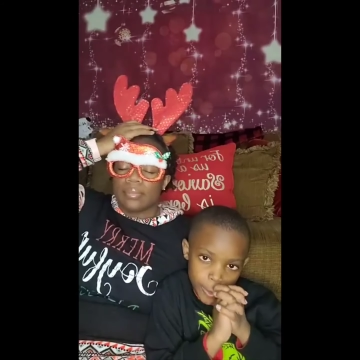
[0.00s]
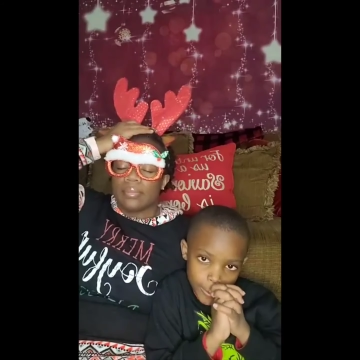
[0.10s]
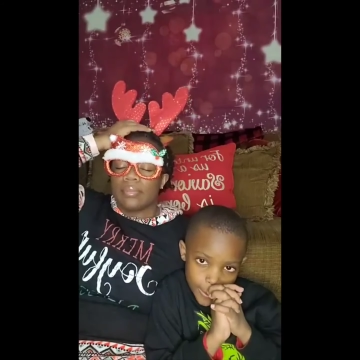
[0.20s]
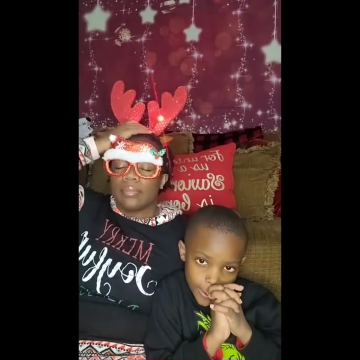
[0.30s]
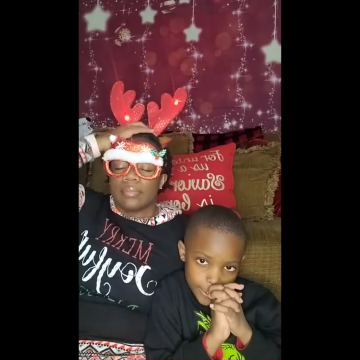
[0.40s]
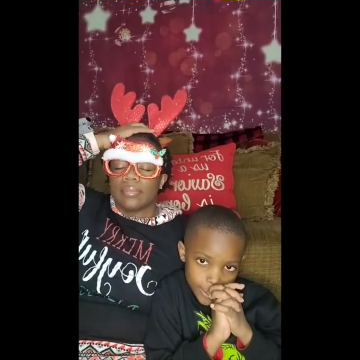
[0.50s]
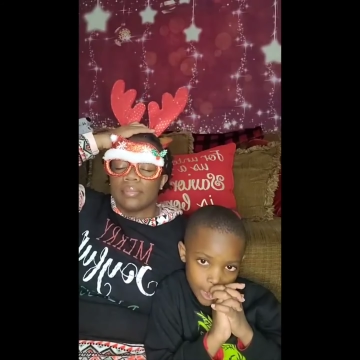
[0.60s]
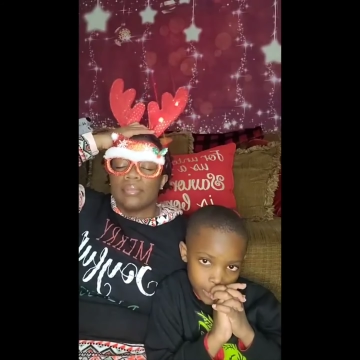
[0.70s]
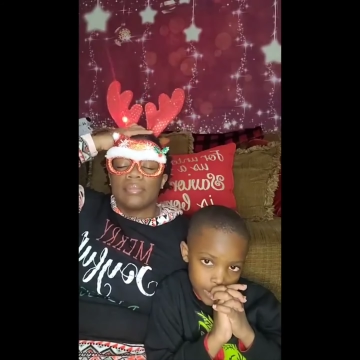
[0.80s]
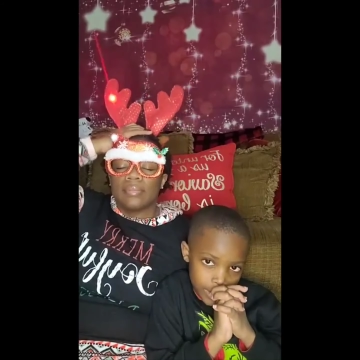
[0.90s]
Speaker 1: and that we
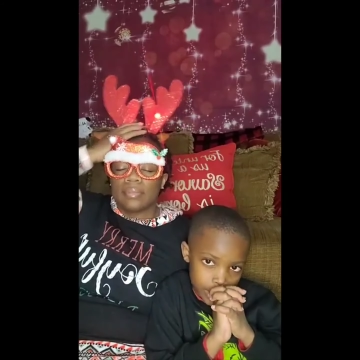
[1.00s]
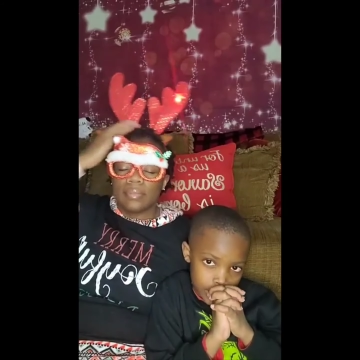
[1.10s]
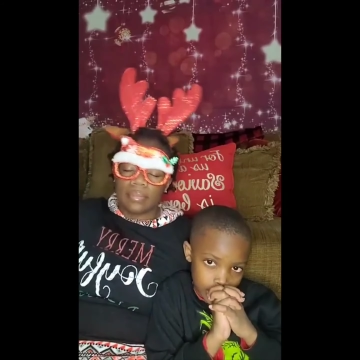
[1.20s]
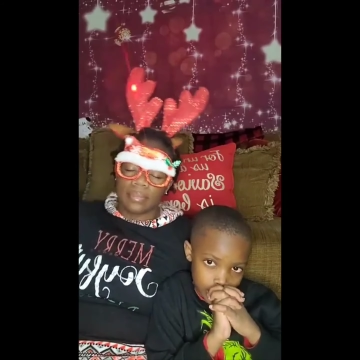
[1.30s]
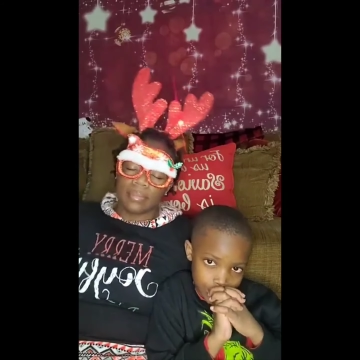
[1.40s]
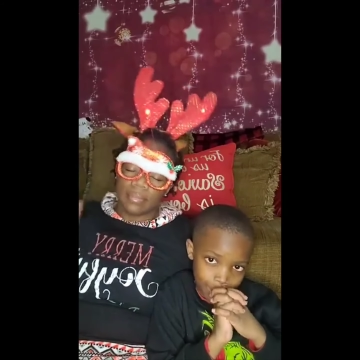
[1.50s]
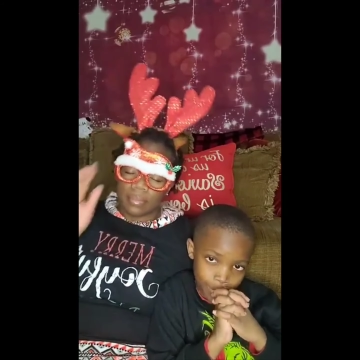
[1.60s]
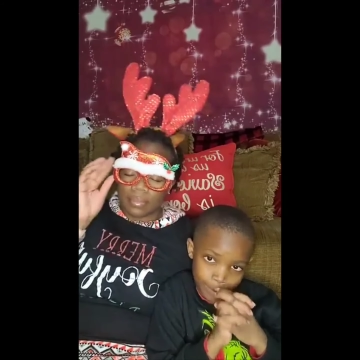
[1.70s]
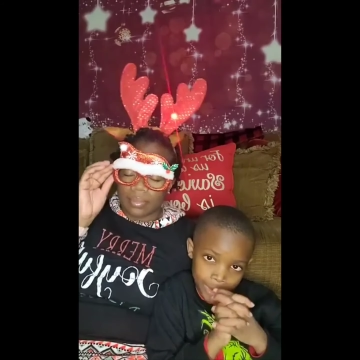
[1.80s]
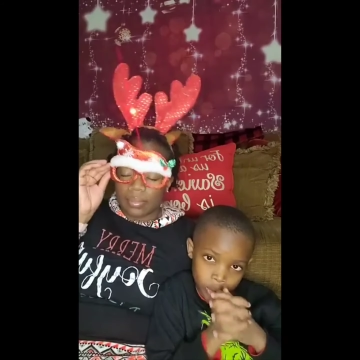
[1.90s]
and that we
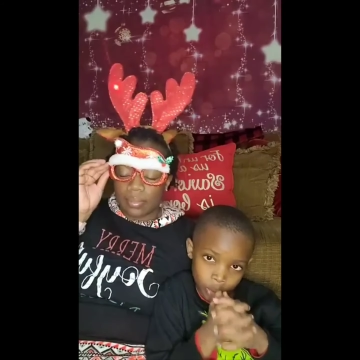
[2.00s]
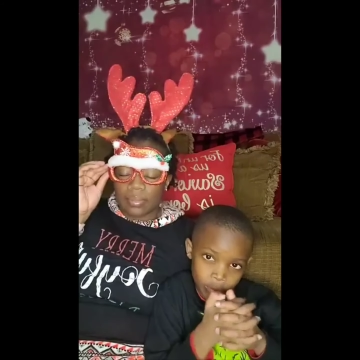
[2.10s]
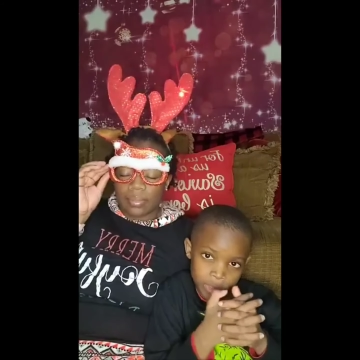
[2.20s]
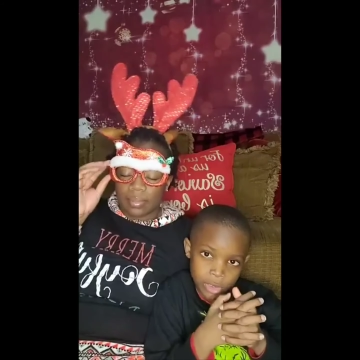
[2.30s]
make sure we do